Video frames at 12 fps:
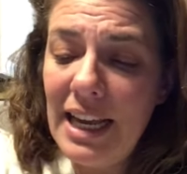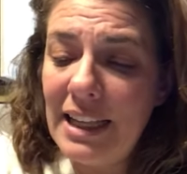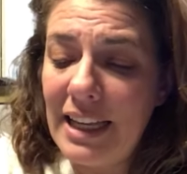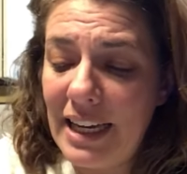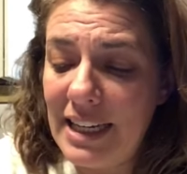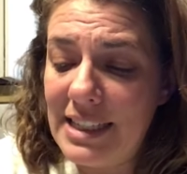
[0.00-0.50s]

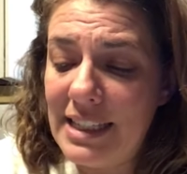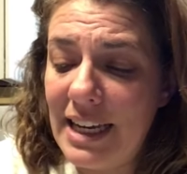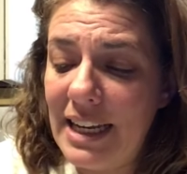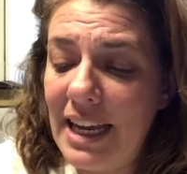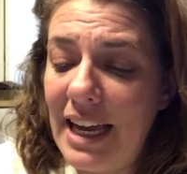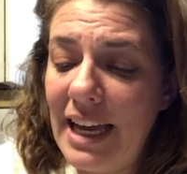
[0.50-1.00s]
like I
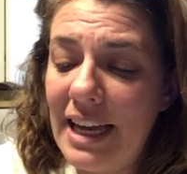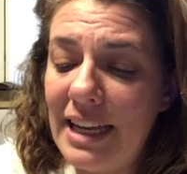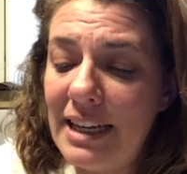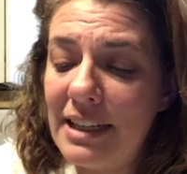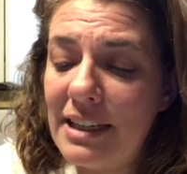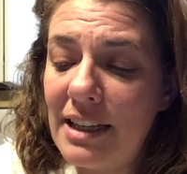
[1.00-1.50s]
said,
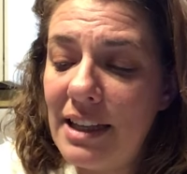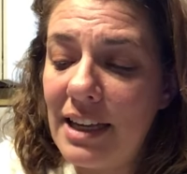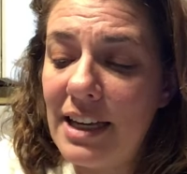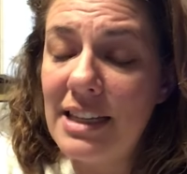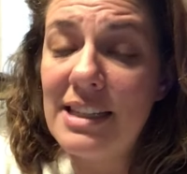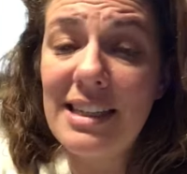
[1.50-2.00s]
and the
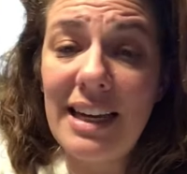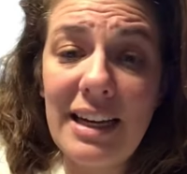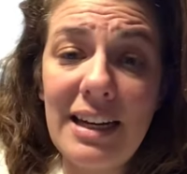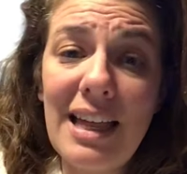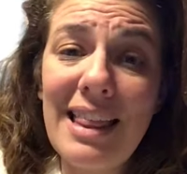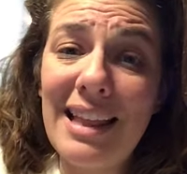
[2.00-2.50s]
kids
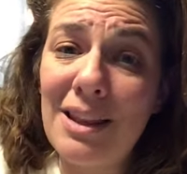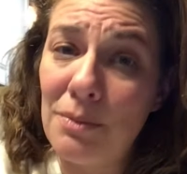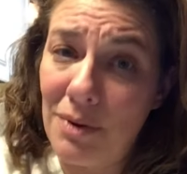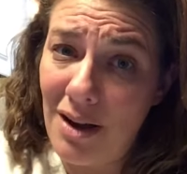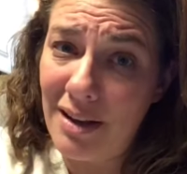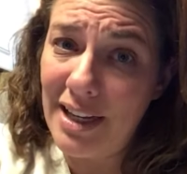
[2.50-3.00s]
said that the
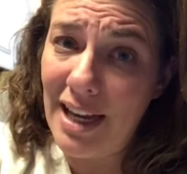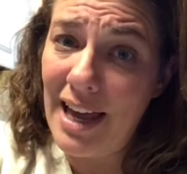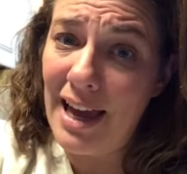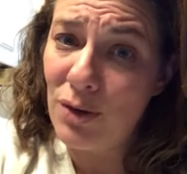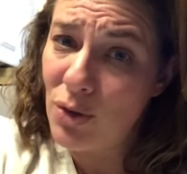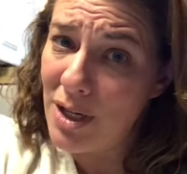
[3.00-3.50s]
broccoli
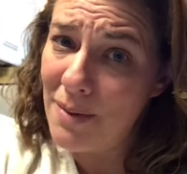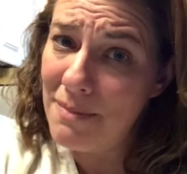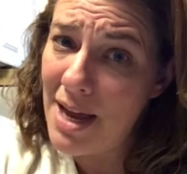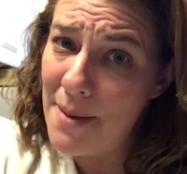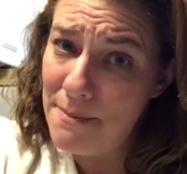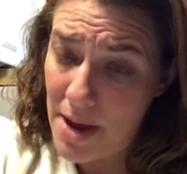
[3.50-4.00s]
actually
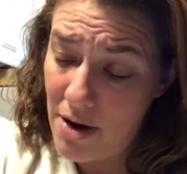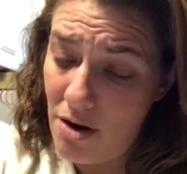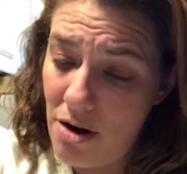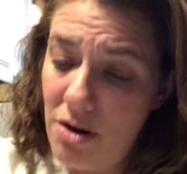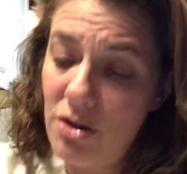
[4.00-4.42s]
made it better.